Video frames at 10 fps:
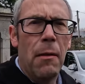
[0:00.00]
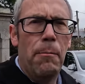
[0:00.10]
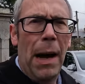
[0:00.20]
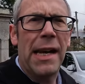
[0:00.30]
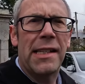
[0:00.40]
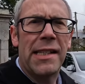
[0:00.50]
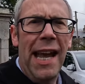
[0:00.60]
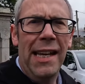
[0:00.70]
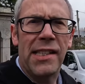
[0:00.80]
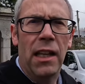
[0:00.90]
buys a
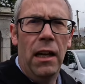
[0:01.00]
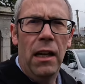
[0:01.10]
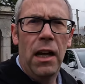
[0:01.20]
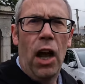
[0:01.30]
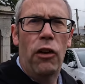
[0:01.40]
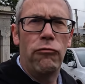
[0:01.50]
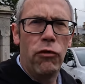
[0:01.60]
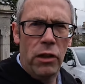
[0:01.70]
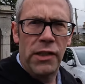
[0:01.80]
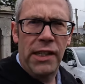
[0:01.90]
Tesla and
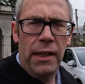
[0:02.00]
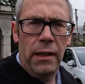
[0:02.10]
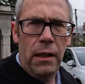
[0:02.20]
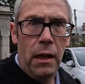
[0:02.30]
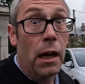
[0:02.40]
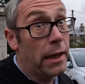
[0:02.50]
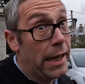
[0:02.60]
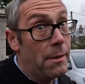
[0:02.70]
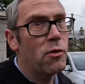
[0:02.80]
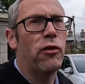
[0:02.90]
runs it and
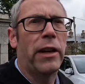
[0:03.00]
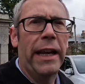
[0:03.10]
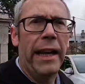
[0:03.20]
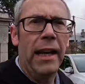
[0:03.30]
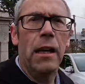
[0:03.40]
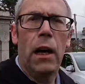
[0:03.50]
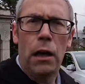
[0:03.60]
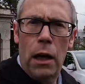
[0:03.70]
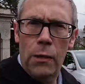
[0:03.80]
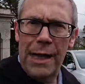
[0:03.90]
keeps running it and
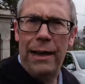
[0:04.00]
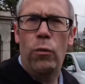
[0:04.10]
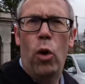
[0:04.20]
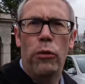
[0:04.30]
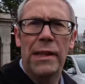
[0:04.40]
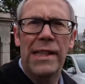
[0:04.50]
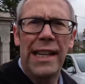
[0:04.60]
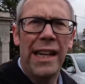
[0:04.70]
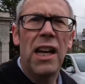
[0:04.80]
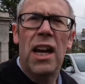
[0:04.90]
goes out of
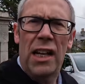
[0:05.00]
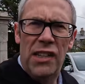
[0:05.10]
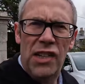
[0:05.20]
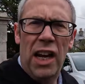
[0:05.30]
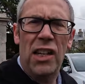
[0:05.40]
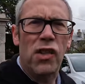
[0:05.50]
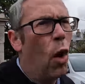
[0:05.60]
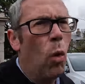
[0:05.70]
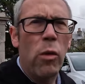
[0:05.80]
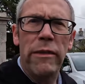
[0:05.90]
warranty and starts
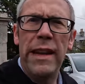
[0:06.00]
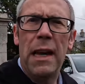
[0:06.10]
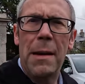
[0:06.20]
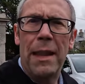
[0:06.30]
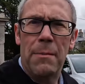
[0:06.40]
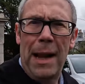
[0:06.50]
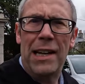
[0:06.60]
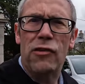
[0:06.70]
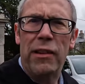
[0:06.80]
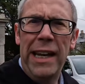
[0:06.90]
not worrying about the
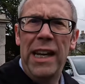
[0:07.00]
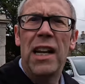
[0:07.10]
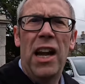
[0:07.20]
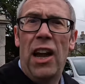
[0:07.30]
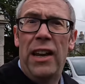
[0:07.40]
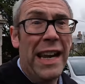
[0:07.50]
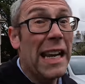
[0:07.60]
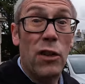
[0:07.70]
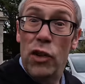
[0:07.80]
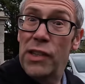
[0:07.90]
battery and
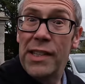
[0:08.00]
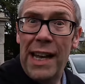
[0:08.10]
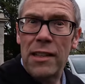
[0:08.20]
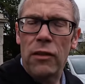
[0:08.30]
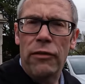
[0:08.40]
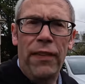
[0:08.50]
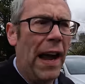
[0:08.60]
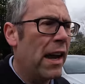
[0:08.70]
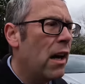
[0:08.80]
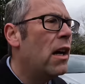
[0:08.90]
it doesn't set on
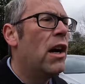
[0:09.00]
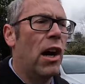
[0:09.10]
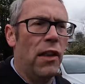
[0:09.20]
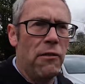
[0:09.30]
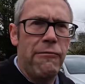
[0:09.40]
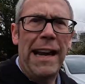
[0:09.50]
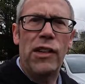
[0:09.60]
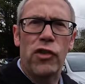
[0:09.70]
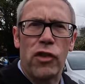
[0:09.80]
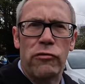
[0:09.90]
fire and the
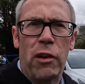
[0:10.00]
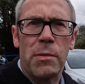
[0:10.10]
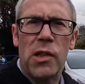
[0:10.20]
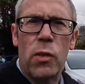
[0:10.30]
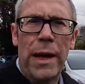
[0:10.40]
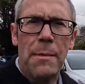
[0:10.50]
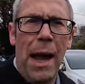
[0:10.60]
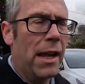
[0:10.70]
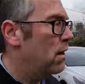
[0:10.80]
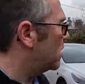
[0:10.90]
range doesn't drop to 20
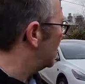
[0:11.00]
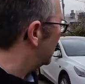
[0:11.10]
miles,